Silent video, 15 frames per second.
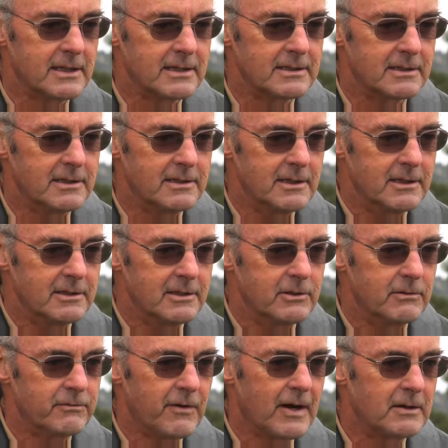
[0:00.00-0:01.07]
that
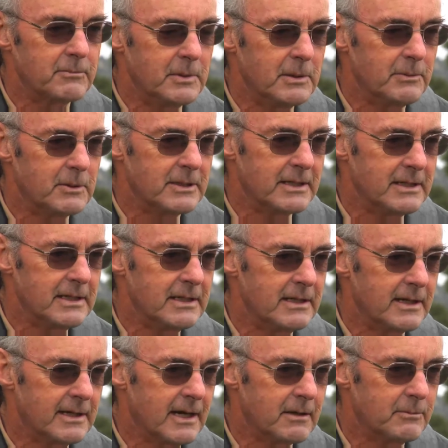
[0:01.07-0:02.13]
you found people that
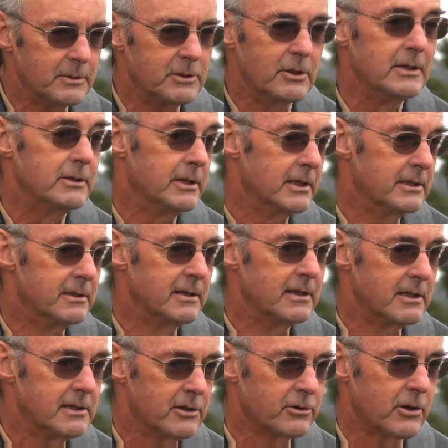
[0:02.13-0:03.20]
needed help and you did
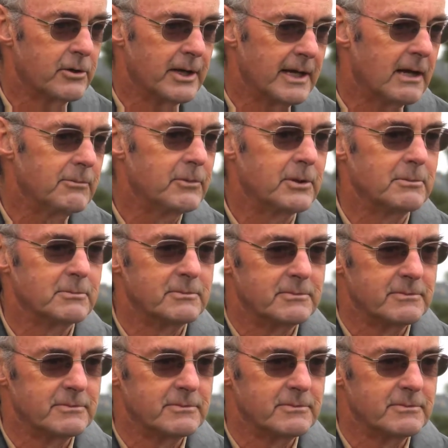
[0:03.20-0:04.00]
in turn help them.